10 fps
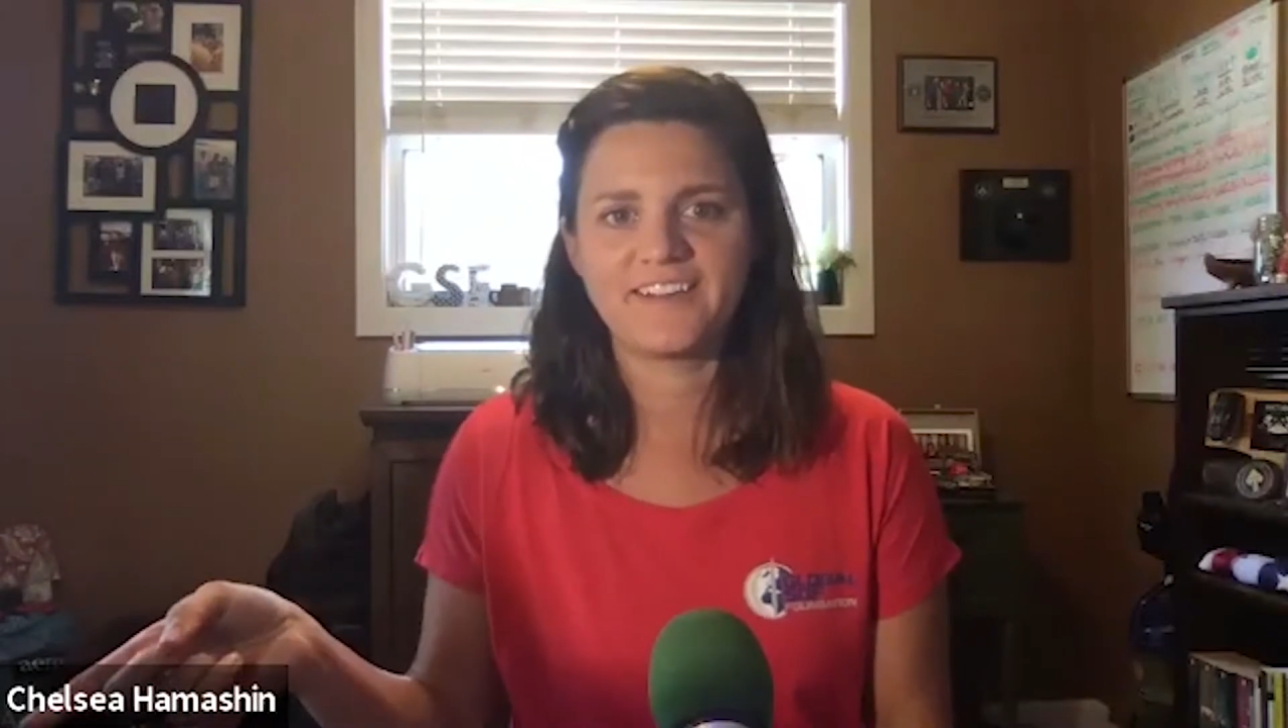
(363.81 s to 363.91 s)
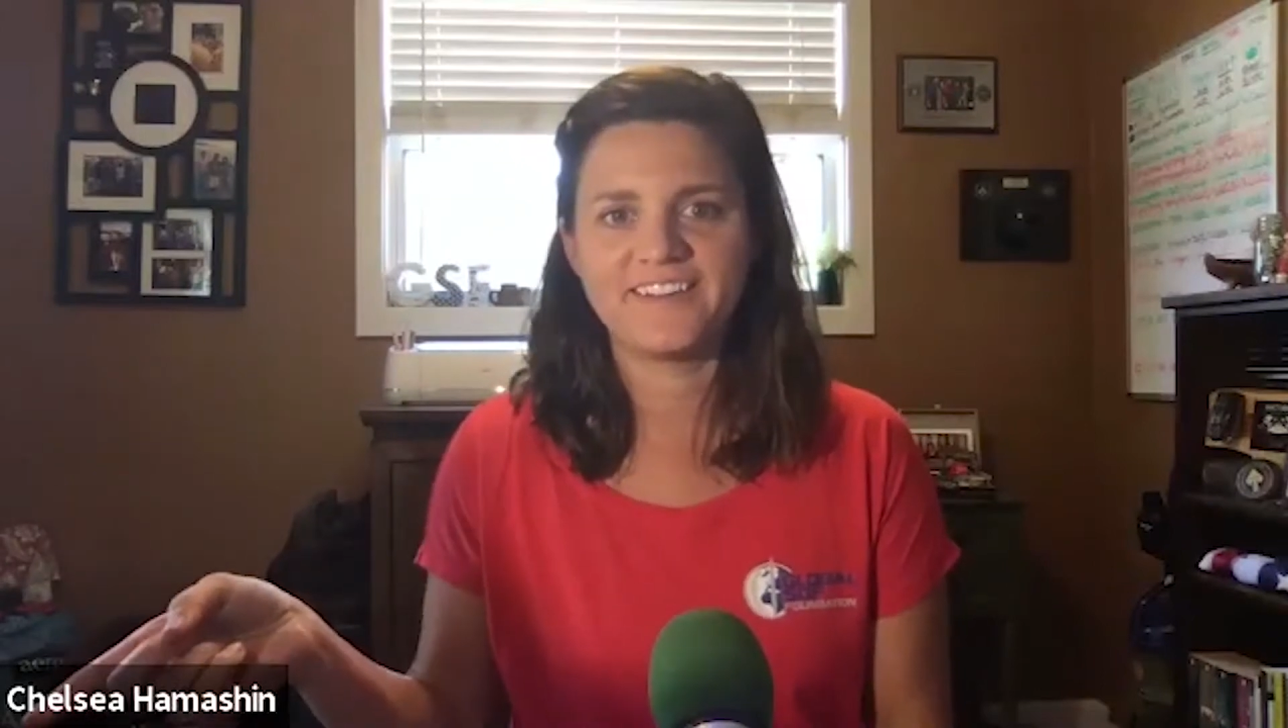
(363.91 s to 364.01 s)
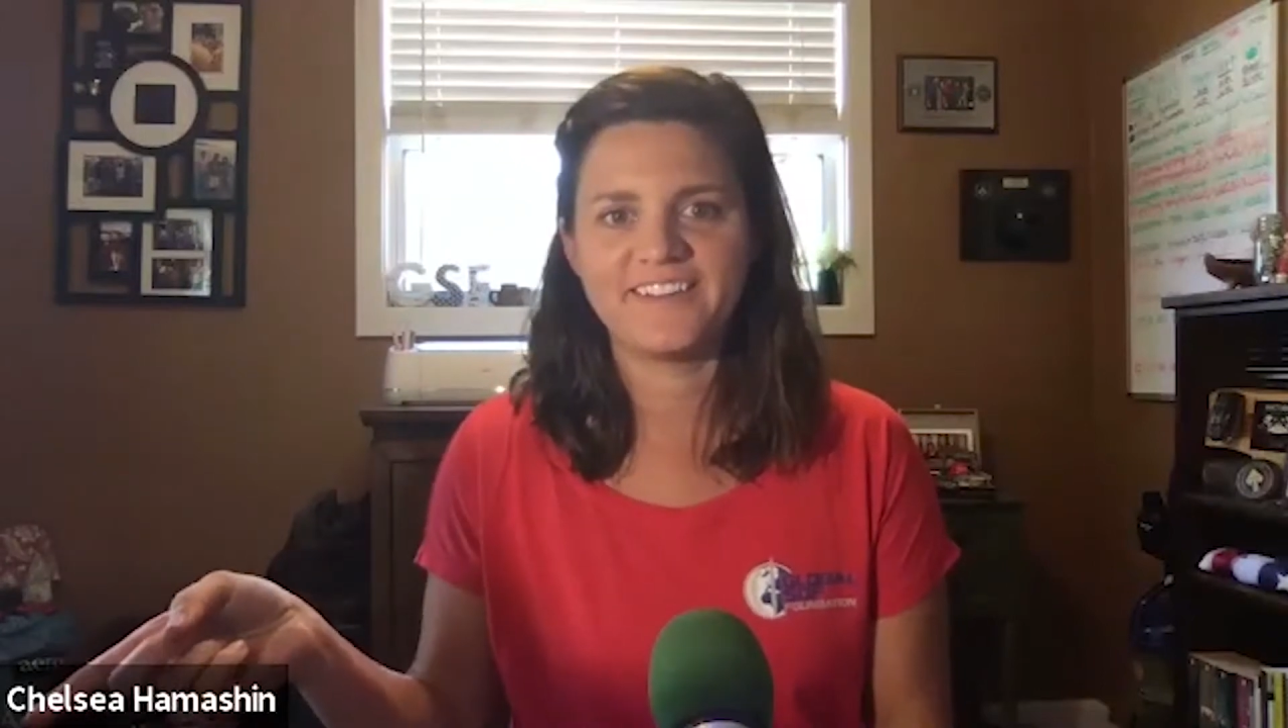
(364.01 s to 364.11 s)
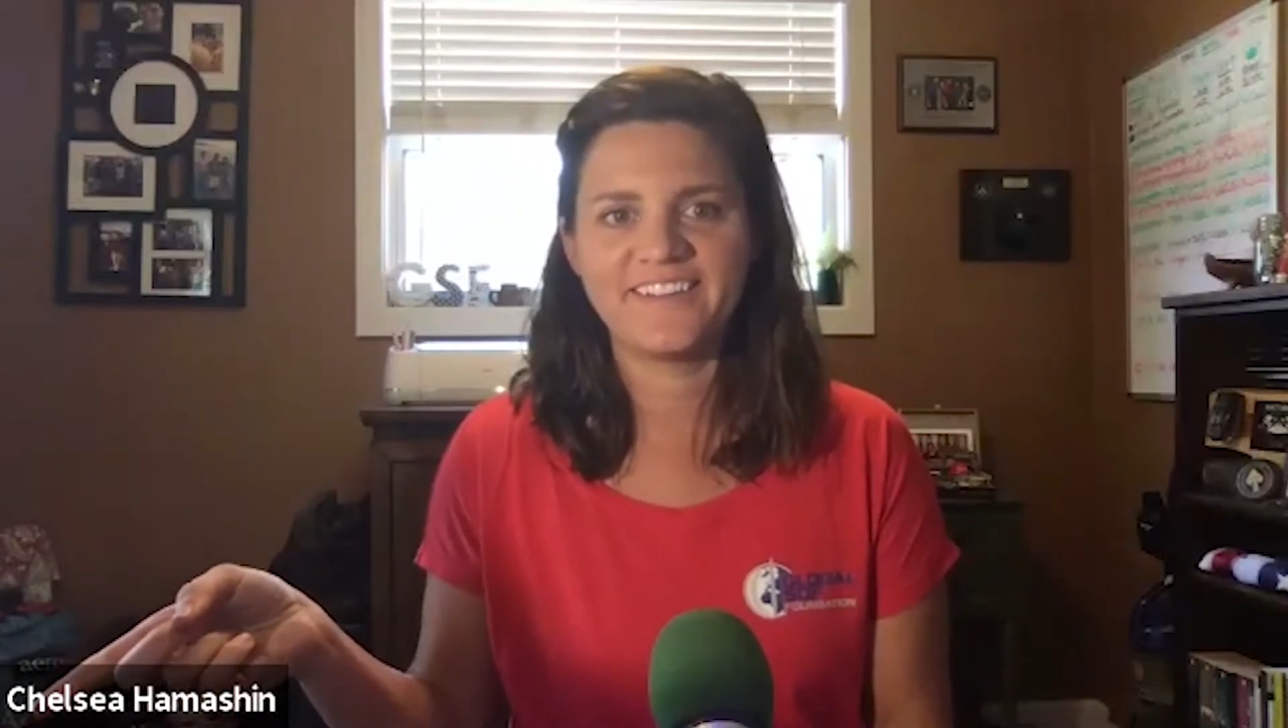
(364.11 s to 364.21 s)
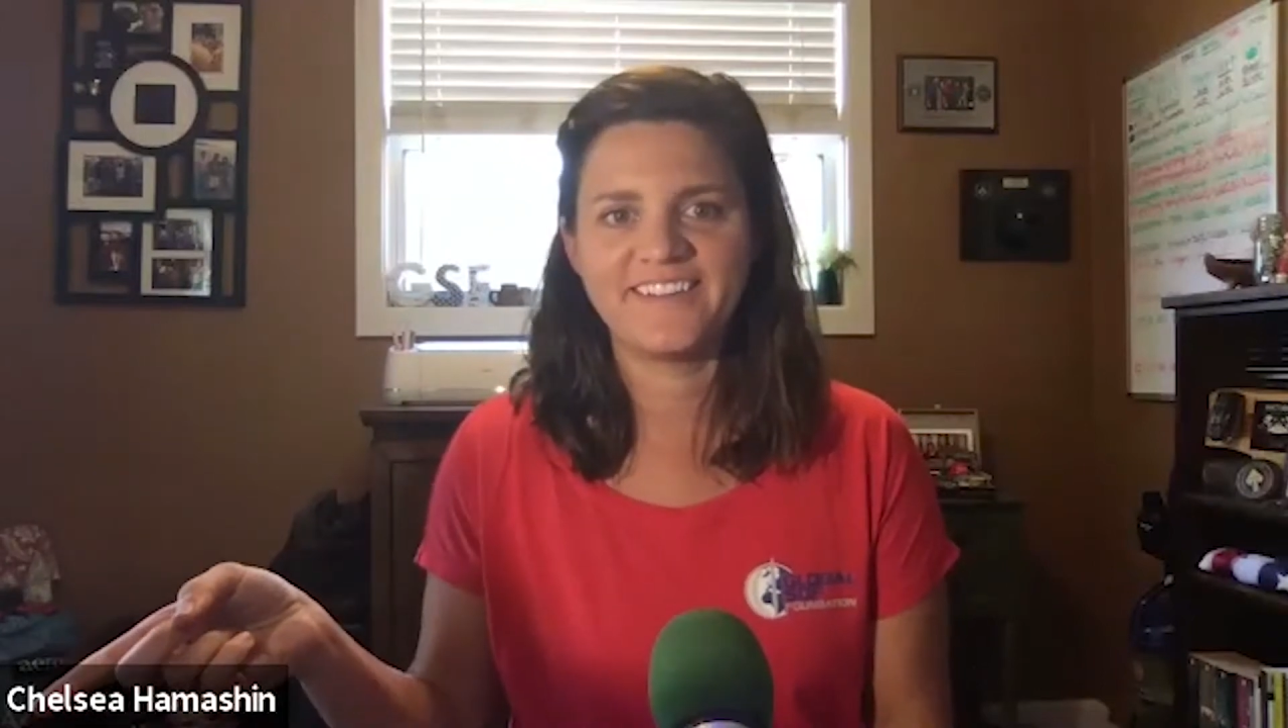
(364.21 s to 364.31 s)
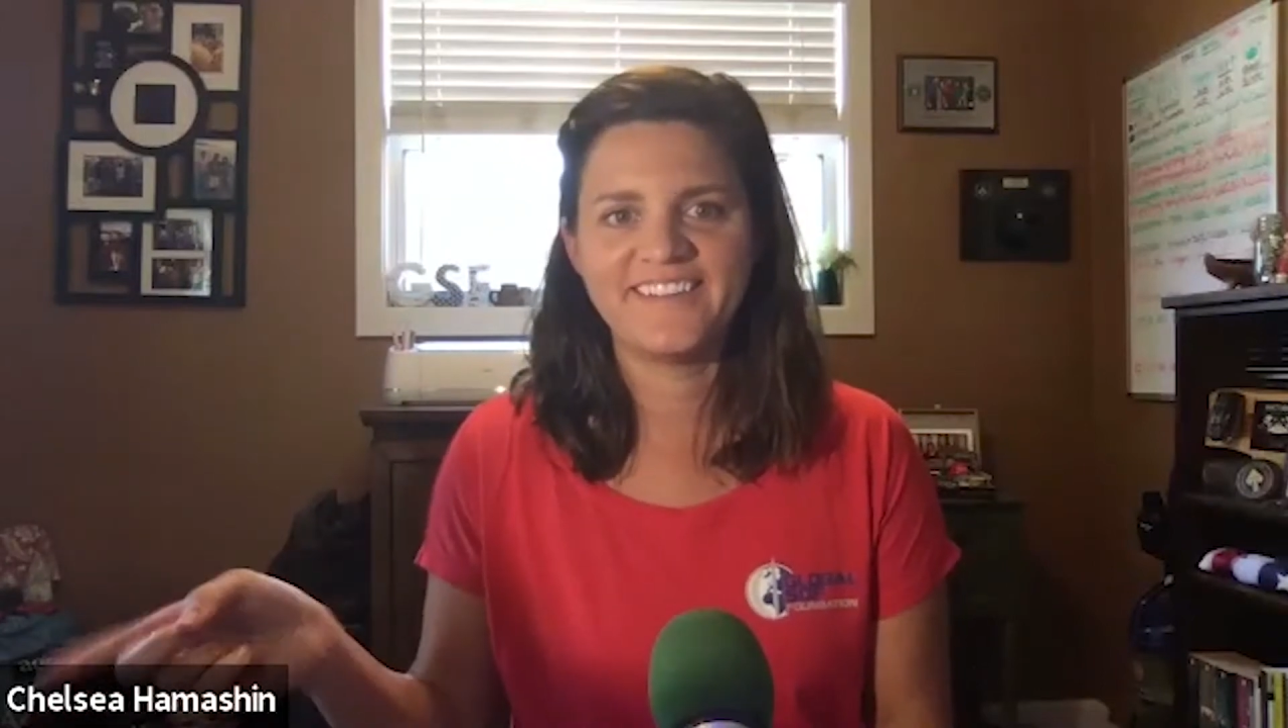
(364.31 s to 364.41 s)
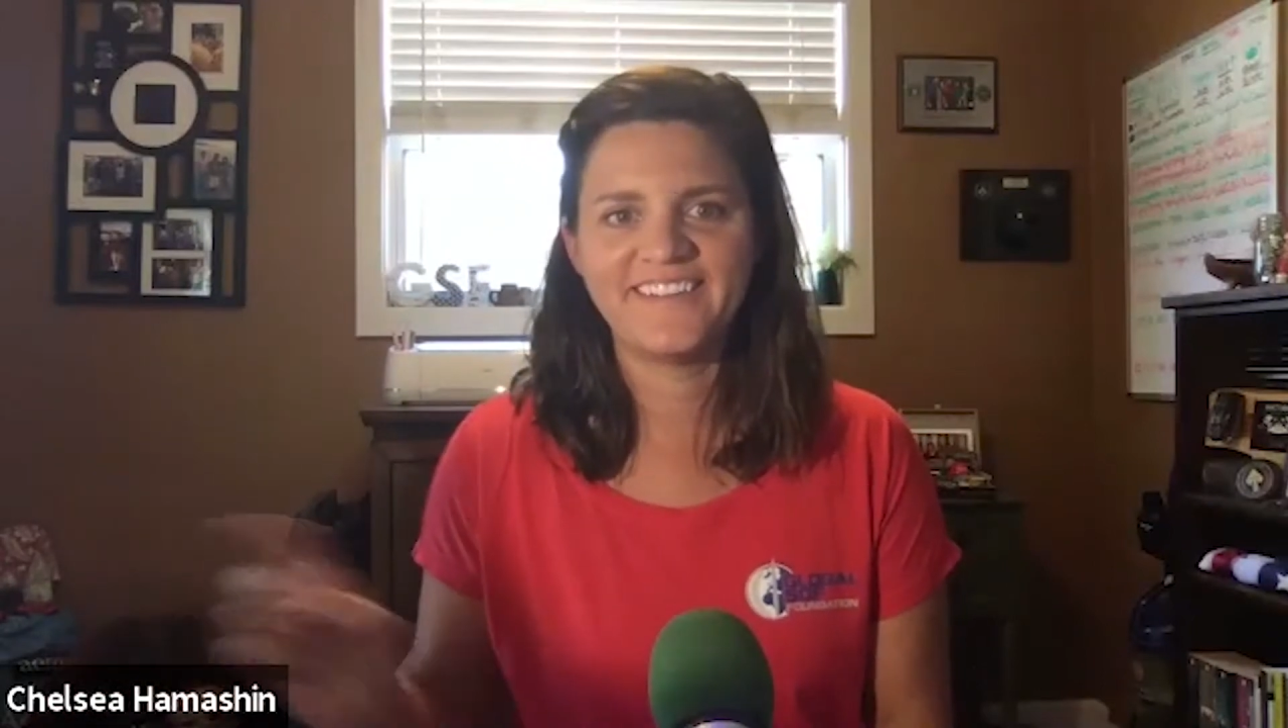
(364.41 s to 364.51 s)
on.